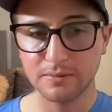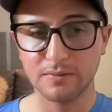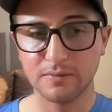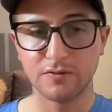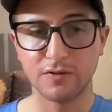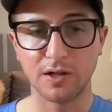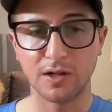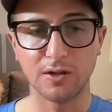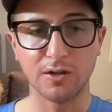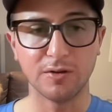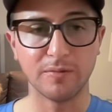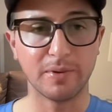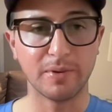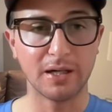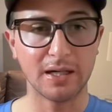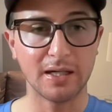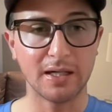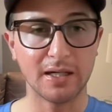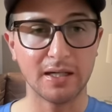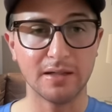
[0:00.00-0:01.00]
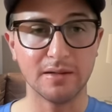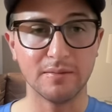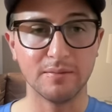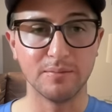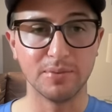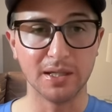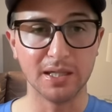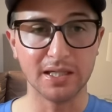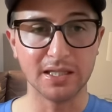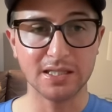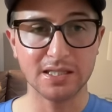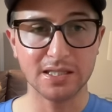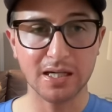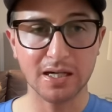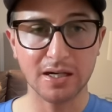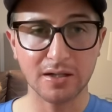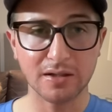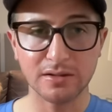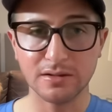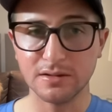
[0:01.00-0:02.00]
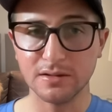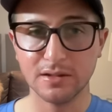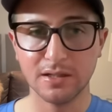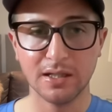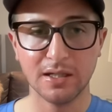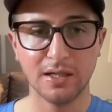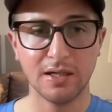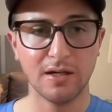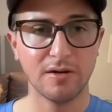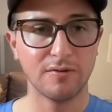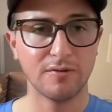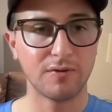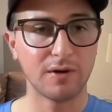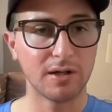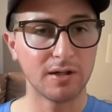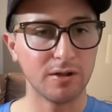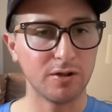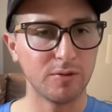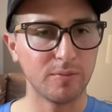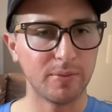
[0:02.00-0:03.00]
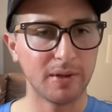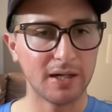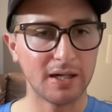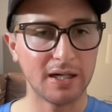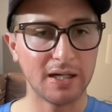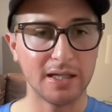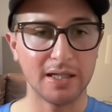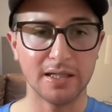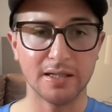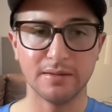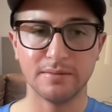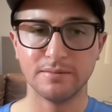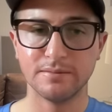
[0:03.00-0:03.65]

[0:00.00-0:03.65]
followed by Blake Snell, followed by